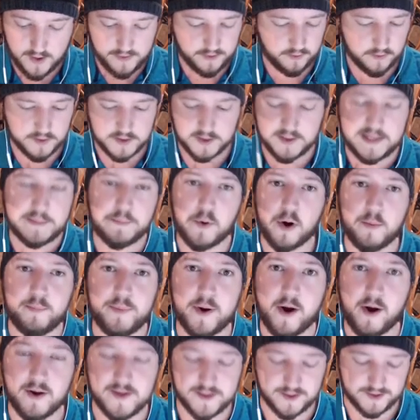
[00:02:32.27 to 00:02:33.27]
Those Elite
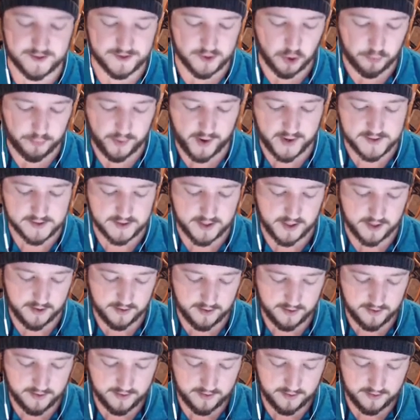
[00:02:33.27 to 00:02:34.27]
Barbarians, they're so pesky.
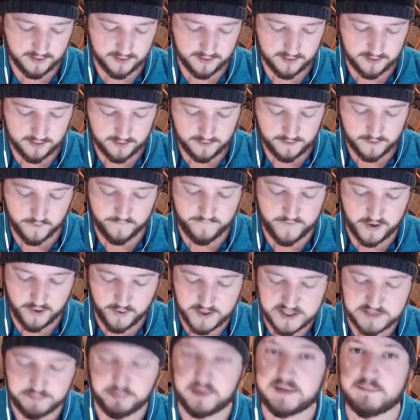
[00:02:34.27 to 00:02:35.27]
They're
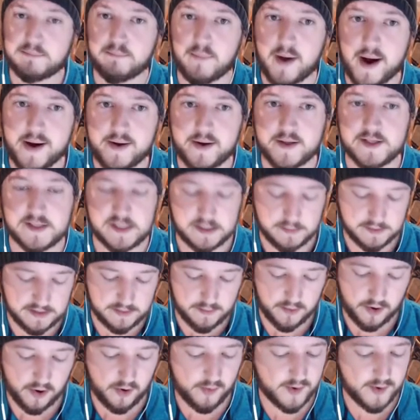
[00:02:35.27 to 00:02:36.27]
very split-minded. Some of
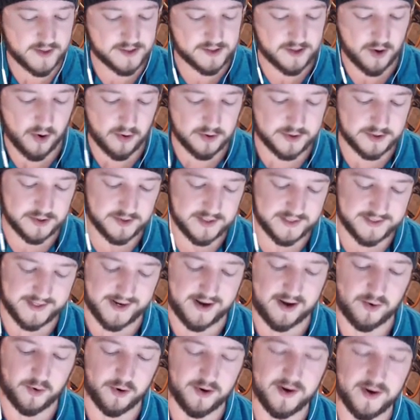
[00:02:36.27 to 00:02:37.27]
them always go to the
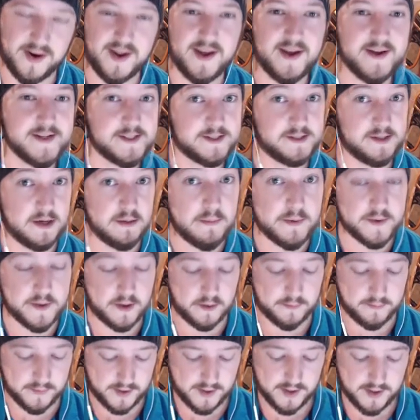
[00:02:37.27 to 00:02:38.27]
tower. Some of
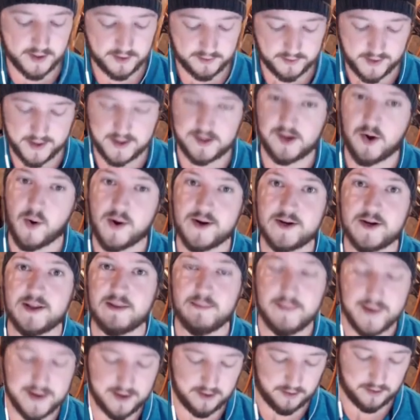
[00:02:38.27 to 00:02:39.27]
them like going to
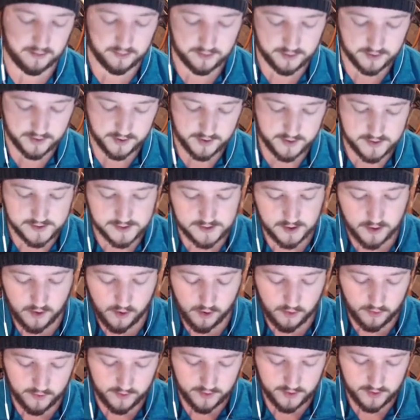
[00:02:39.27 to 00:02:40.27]
the middle.
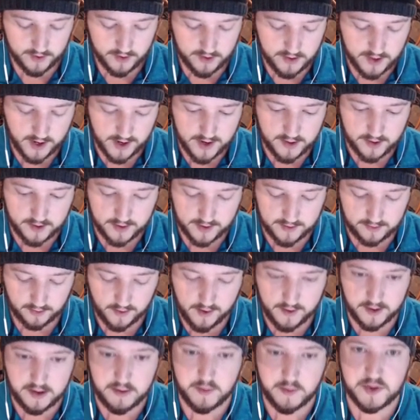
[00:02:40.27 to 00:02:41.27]
So, you kind of got to get
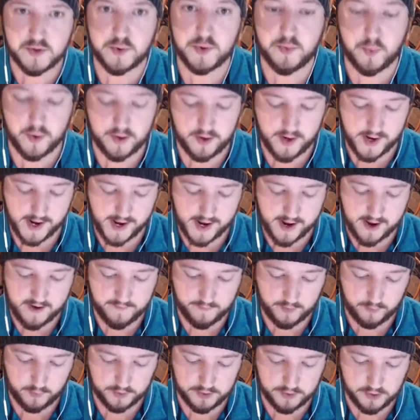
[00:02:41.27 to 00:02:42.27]
lucky which one you
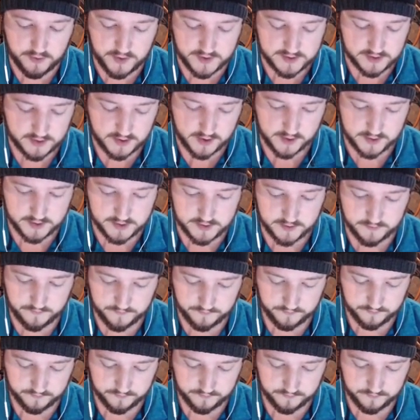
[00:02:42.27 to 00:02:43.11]
have. But we'll do this and this.